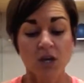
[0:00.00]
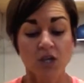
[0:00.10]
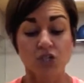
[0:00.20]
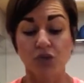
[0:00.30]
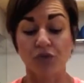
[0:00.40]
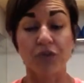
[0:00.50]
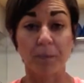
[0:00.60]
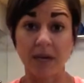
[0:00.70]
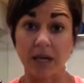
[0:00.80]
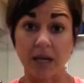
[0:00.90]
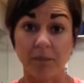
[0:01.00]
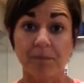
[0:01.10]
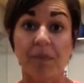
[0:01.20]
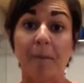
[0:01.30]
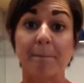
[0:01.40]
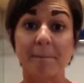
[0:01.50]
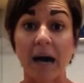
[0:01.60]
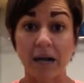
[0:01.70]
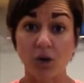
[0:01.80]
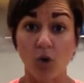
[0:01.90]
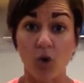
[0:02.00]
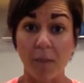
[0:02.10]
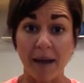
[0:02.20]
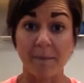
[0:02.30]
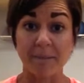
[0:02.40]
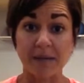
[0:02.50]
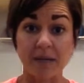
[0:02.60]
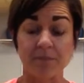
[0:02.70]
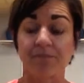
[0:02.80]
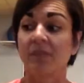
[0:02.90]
So for me, my goal might be,